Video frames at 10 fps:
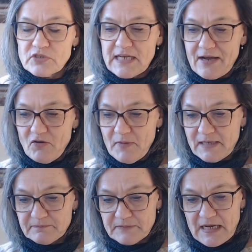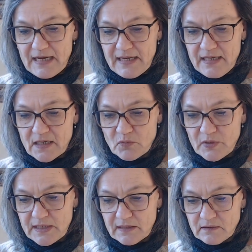Haumann, I
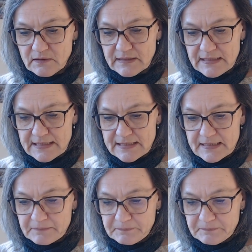will knit